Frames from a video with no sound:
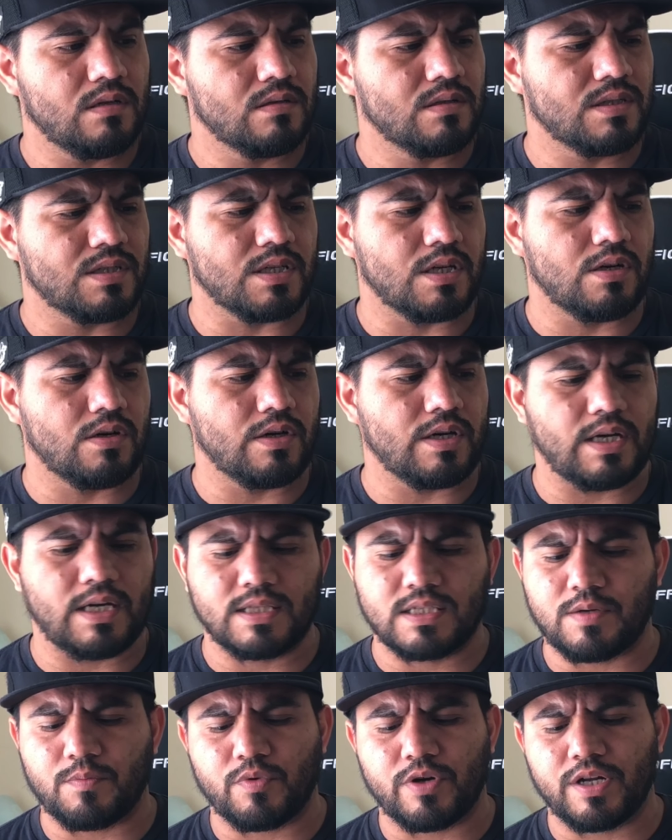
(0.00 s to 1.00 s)
So
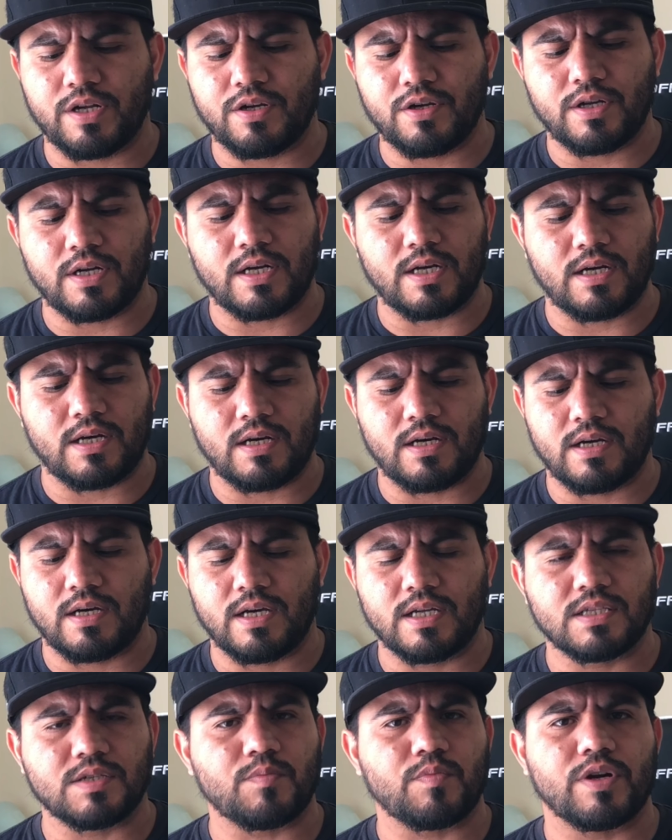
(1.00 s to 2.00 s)
it's a pretty good
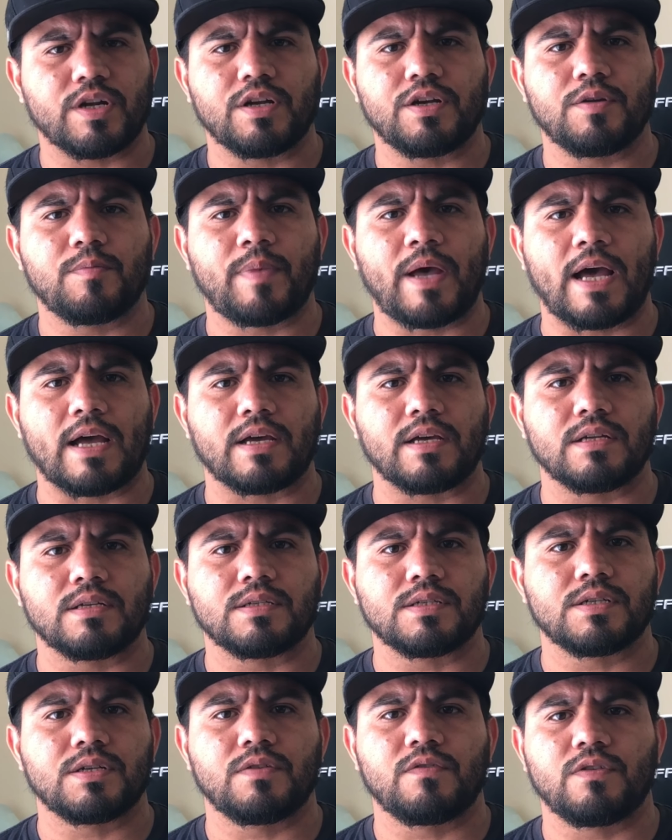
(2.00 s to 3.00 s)

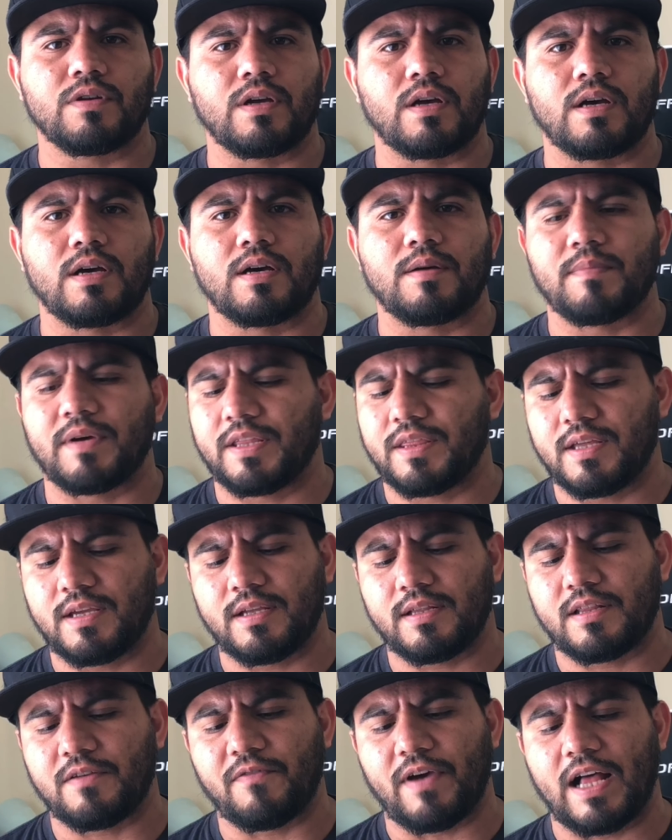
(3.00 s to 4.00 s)
package. I
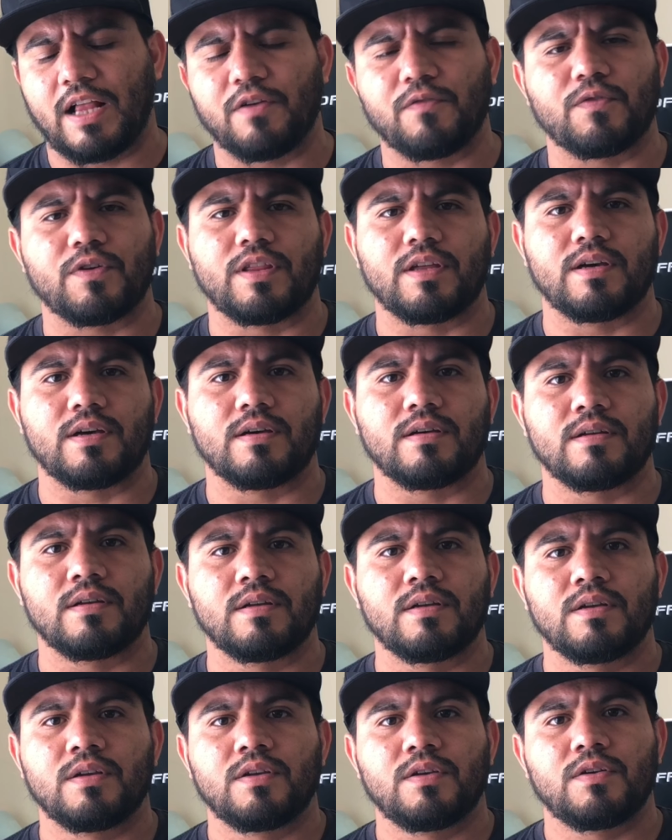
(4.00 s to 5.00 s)
think the value for the
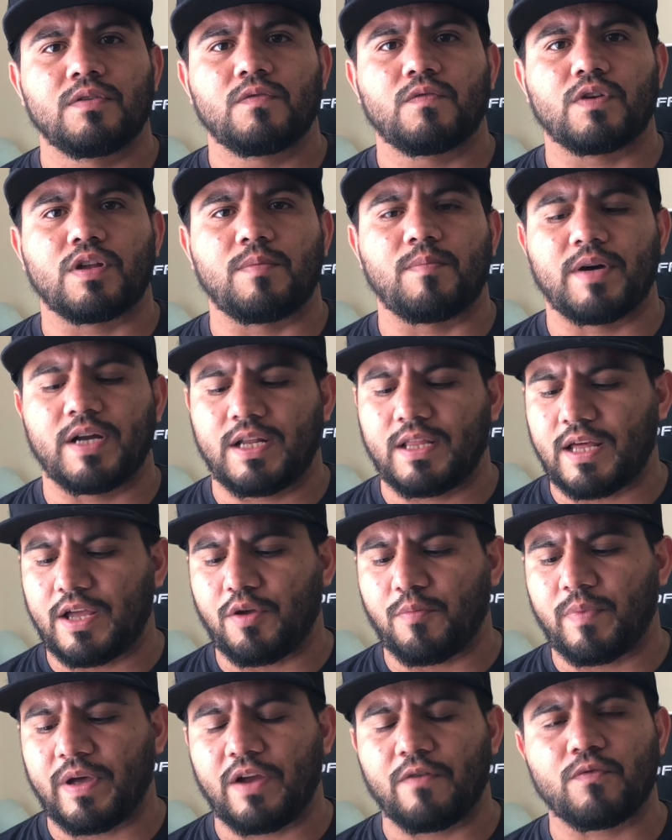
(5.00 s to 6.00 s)
money that
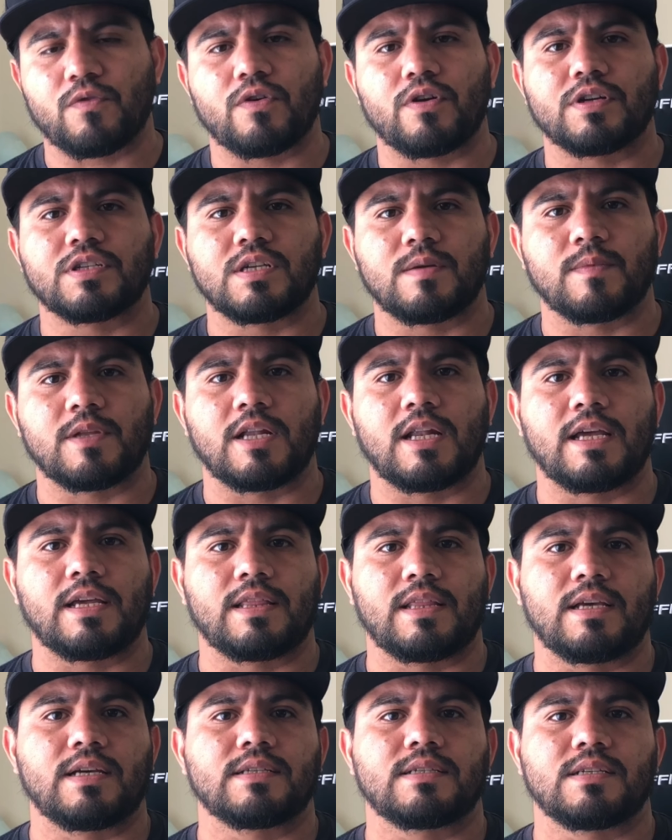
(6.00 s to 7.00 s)
you pay for something like
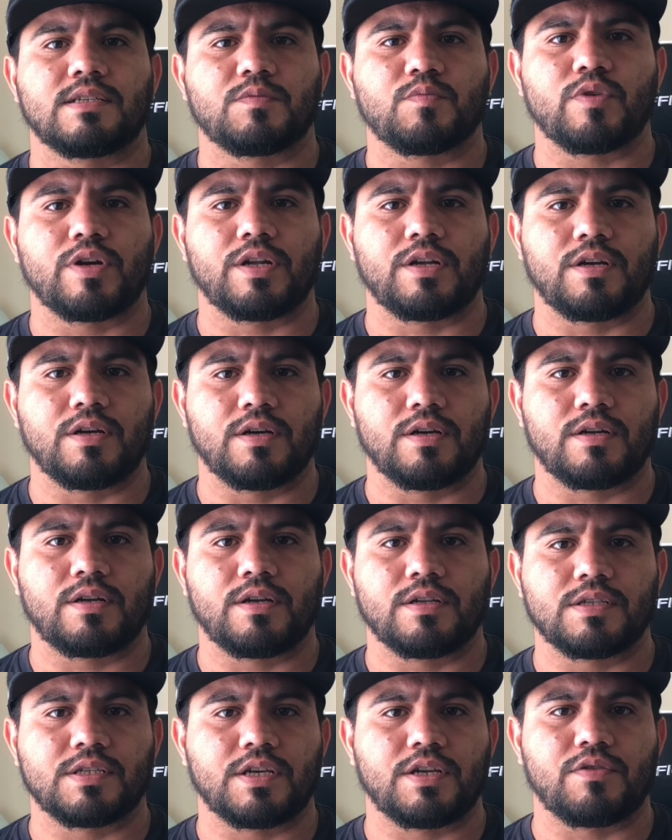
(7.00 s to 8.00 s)
this is pretty good,
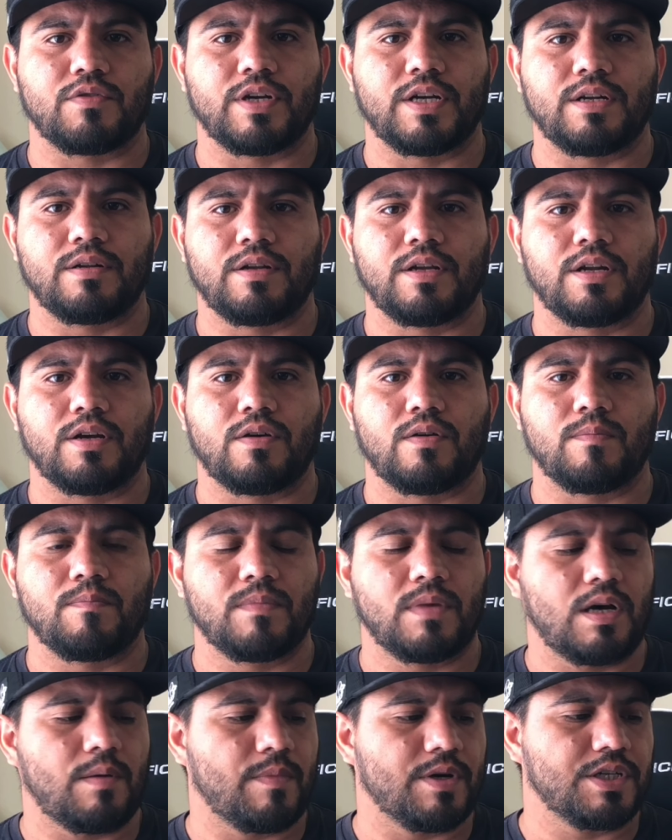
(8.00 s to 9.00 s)
considering
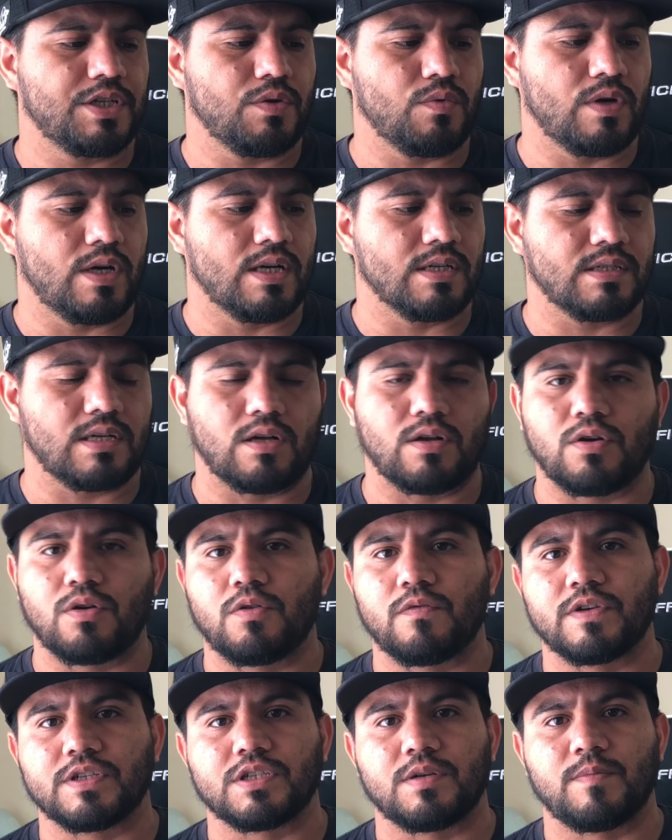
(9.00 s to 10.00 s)
how much it was. I'll go
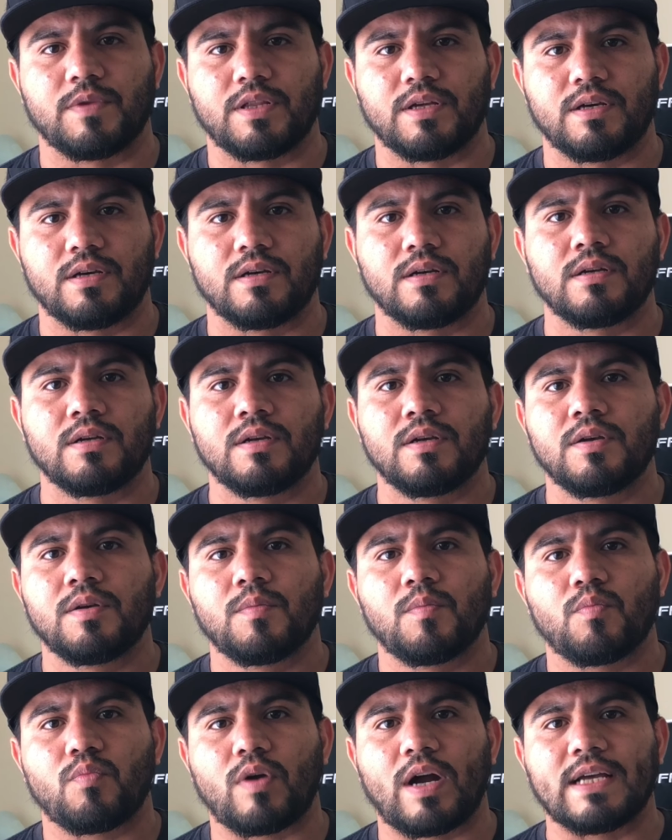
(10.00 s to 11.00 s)
over some of the
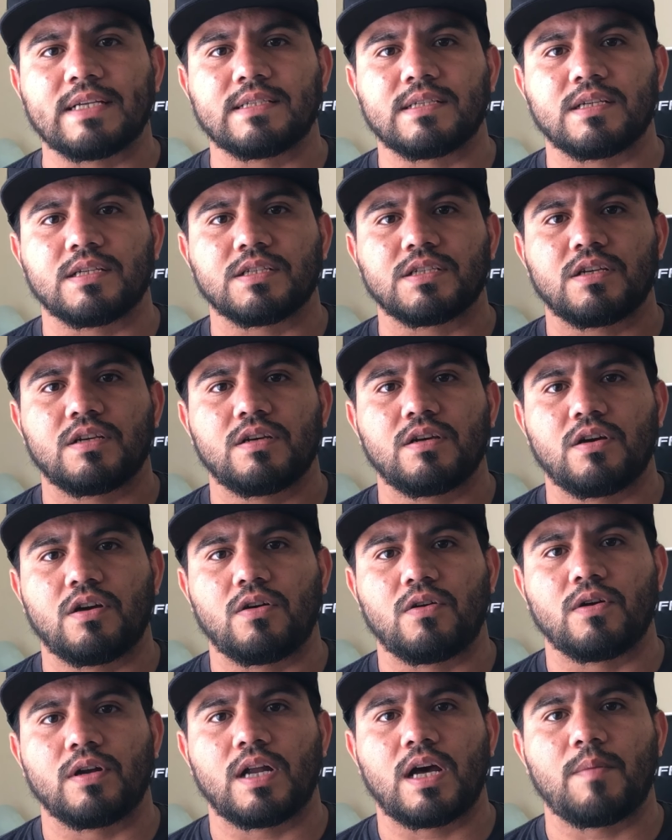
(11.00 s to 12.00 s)
prices
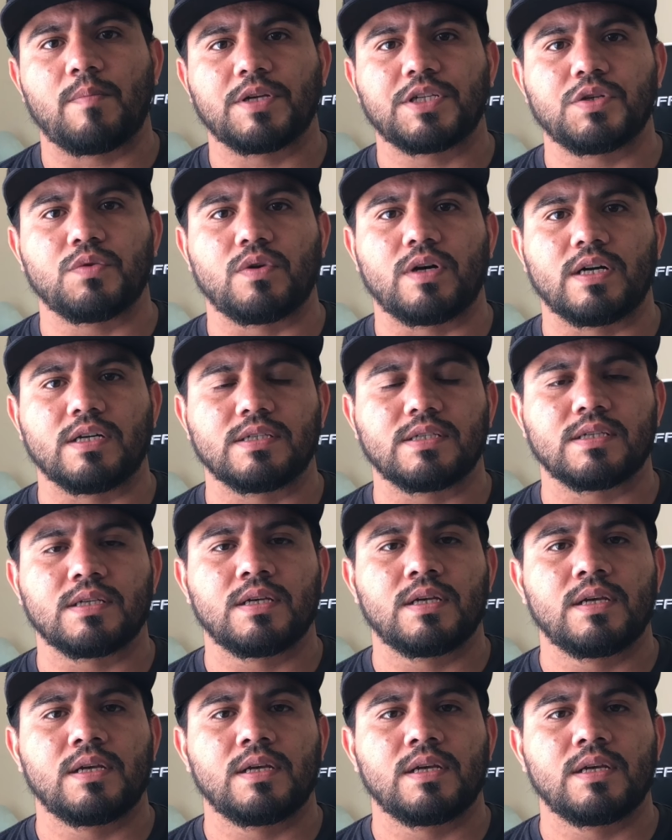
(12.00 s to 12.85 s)
on how much it was.